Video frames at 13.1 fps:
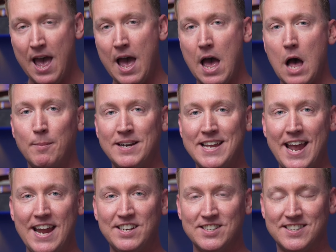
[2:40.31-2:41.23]
how many
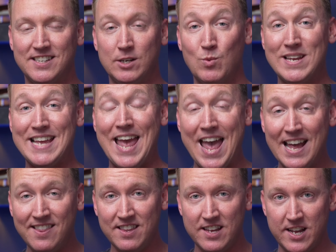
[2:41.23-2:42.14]
agents did we
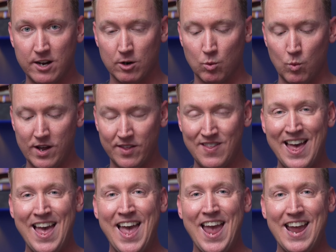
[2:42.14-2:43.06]
end the year with,
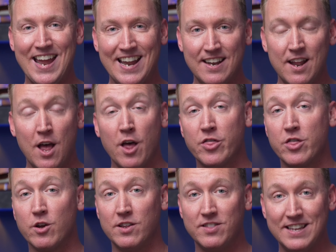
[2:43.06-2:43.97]
and
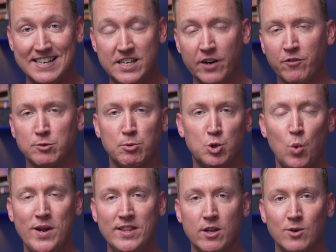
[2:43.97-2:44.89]
the, the difference
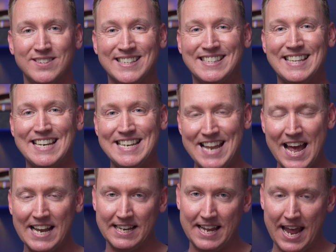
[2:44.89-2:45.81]
between those is the
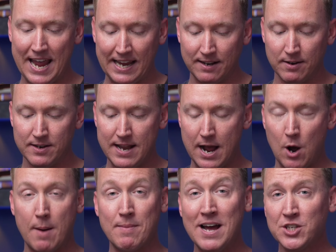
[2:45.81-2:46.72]
net gain. Now,
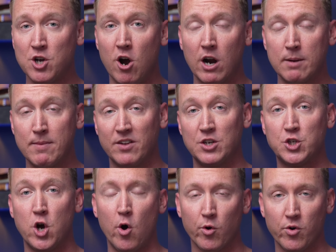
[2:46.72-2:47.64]
I'm not talking about the
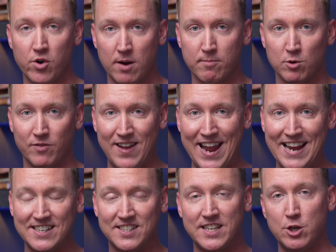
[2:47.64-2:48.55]
total number of
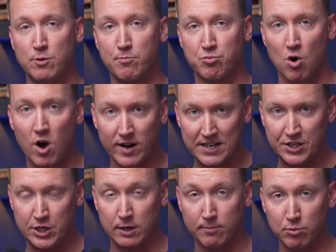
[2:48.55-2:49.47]
agents that you brought
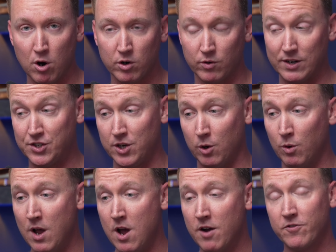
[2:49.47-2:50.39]
into your brokerage. So,
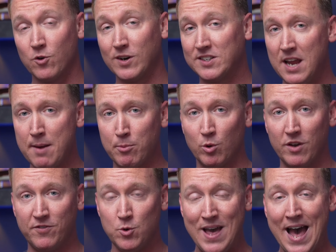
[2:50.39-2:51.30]
for example,
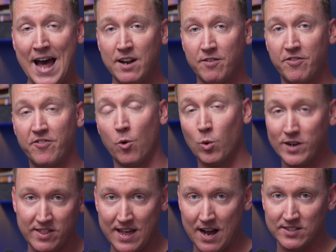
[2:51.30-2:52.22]
if you added
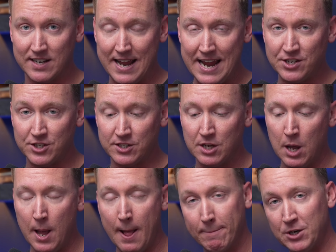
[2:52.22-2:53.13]
40,000 agents,
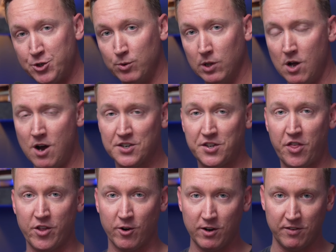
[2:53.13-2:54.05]
but you lost
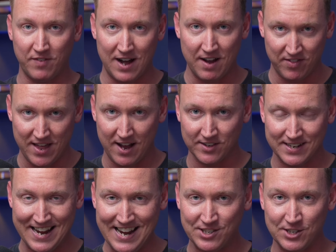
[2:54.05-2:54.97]
35,000
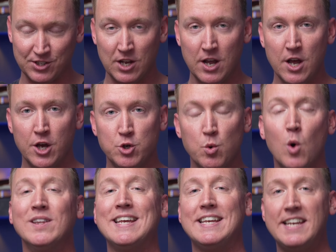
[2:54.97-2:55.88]
agents, you
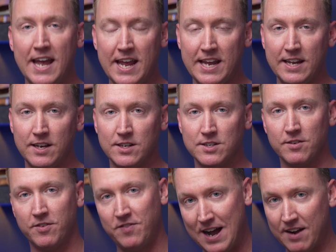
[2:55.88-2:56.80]
only gained
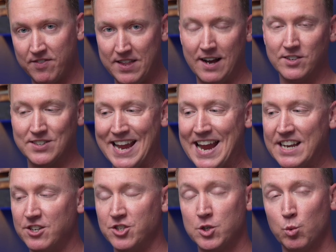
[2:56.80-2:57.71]
5,000
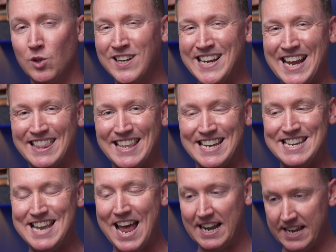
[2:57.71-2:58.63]
agents. So, we're looking at the
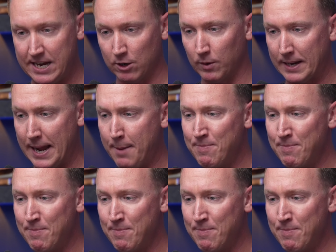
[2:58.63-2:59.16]
net here, okay?